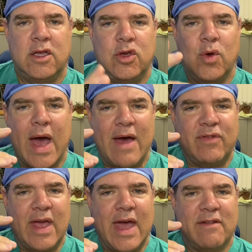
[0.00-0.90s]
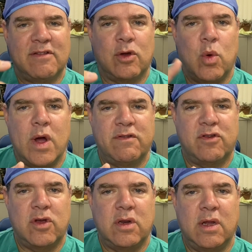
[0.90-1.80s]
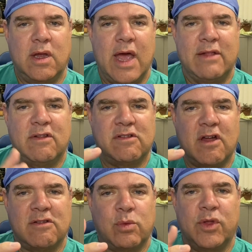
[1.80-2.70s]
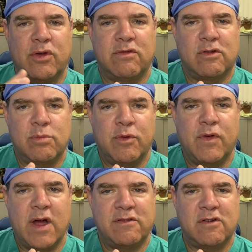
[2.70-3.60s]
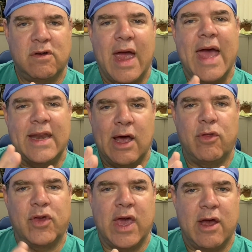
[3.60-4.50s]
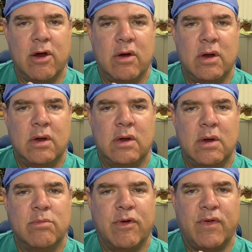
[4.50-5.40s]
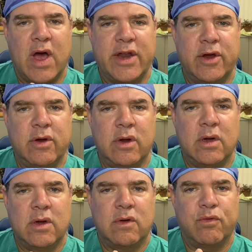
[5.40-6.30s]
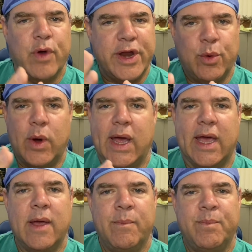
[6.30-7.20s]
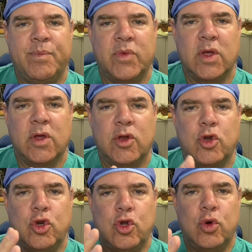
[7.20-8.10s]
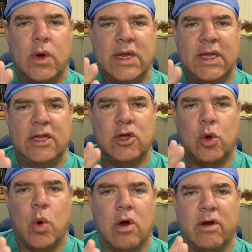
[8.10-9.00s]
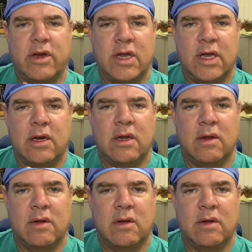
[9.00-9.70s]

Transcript: you have to ask the question and discuss with your supervisor and healthcare provider right away, do I need to quarantine?